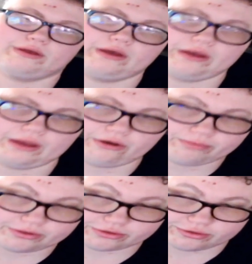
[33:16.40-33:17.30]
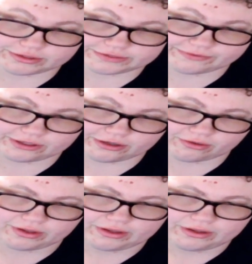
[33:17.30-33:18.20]
I hope you enjoyed this
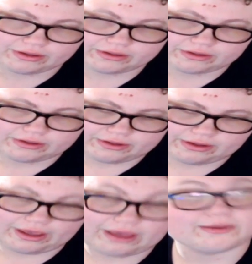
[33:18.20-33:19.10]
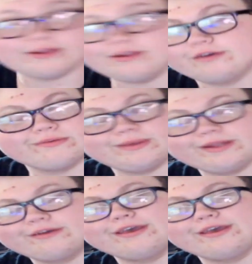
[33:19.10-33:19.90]
video. I'm Anok from Anok